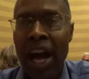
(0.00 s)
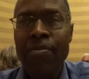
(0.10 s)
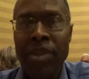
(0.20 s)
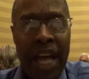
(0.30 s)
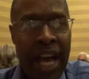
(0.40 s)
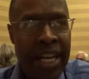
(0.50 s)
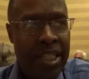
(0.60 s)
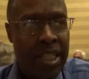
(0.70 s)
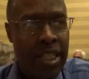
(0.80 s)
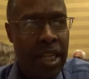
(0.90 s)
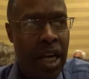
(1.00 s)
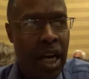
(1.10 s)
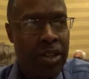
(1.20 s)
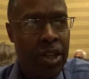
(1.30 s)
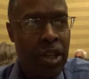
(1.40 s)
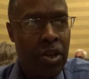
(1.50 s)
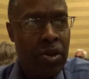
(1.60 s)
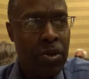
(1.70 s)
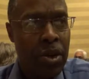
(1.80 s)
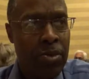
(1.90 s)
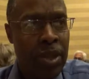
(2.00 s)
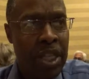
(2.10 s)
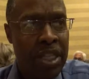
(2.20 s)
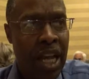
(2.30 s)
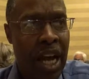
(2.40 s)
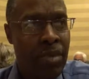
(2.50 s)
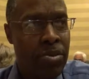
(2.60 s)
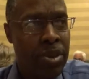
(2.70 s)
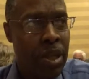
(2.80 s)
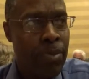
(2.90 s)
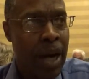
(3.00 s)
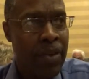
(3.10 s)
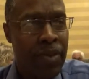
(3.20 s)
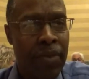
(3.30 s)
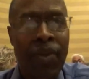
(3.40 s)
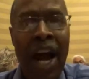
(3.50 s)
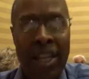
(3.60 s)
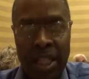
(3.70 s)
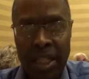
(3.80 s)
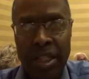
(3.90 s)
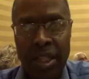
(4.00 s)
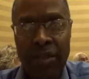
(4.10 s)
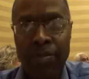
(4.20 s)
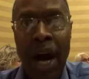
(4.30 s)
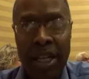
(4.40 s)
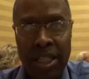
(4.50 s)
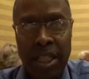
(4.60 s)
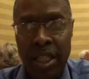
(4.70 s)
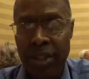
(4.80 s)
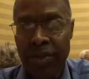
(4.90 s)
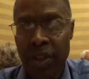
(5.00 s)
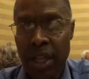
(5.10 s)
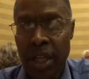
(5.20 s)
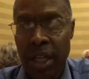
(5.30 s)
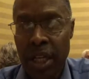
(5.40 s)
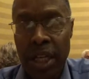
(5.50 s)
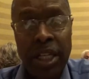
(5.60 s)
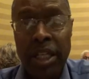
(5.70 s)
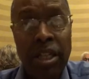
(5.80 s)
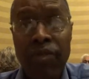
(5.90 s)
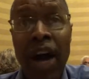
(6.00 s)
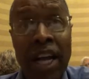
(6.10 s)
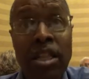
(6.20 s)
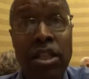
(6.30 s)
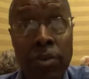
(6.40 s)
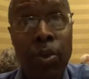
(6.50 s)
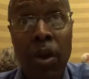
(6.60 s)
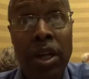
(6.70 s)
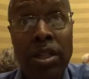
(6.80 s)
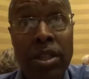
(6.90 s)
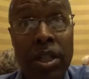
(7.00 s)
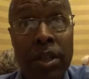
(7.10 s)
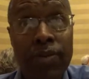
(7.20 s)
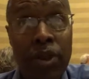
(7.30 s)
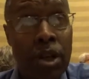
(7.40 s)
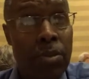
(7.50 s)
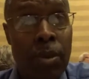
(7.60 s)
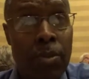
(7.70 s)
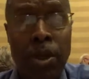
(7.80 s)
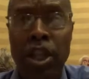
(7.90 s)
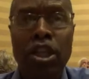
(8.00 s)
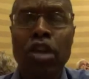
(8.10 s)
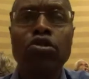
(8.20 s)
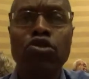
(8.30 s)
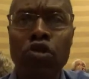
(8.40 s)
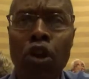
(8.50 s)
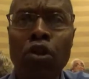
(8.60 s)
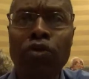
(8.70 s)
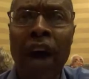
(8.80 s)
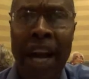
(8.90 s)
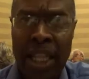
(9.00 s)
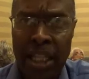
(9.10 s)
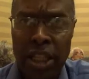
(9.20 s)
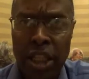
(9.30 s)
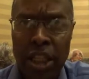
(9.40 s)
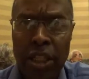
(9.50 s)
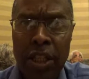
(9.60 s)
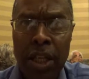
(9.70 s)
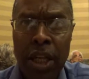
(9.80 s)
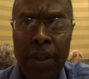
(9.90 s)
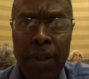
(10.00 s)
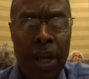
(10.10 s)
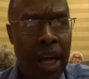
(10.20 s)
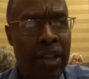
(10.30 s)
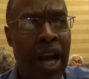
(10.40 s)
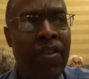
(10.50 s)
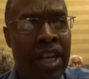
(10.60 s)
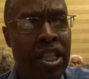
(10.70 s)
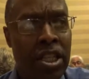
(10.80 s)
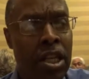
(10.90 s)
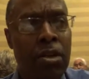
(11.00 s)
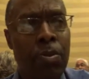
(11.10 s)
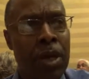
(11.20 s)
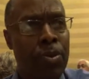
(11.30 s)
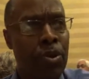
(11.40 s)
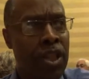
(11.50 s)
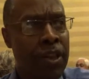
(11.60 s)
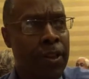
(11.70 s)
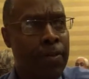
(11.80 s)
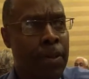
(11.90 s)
I've been asked, many times about the violence of boxing. And it's a violent sport, but it's controlled violence. And I've had to tell people that